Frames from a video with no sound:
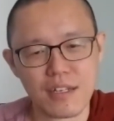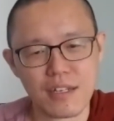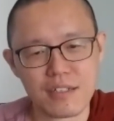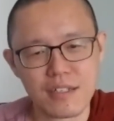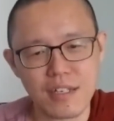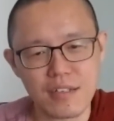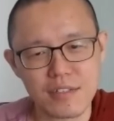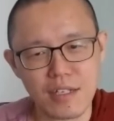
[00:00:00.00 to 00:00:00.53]

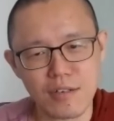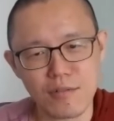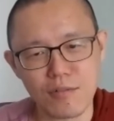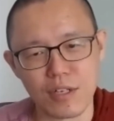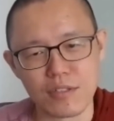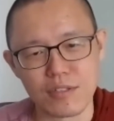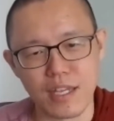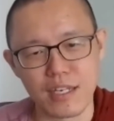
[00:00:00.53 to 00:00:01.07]
Just now
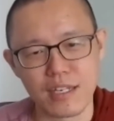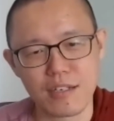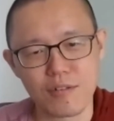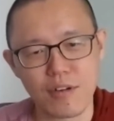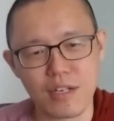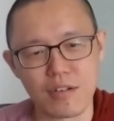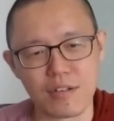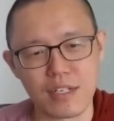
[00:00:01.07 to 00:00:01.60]
was getting
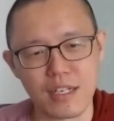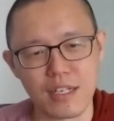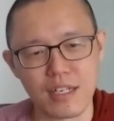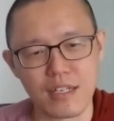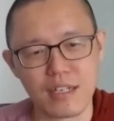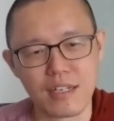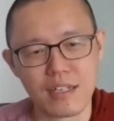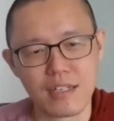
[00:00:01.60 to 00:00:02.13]
quite okay.
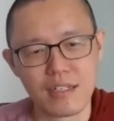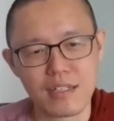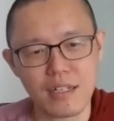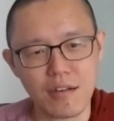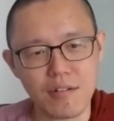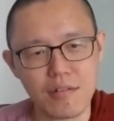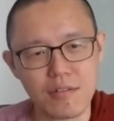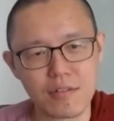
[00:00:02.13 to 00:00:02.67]

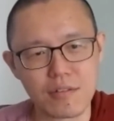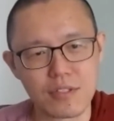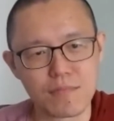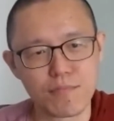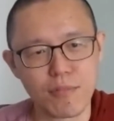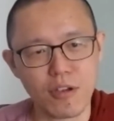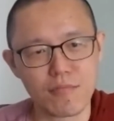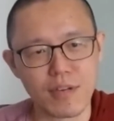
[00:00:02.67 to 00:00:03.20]
Now you
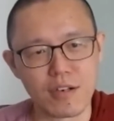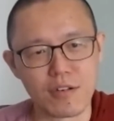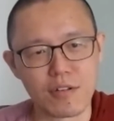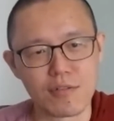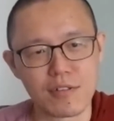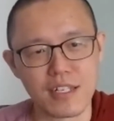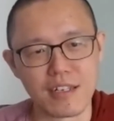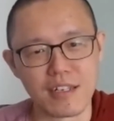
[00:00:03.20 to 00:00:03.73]
spoil my
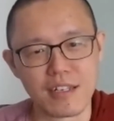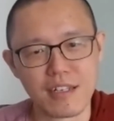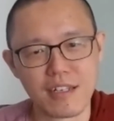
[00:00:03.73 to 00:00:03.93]
whole day.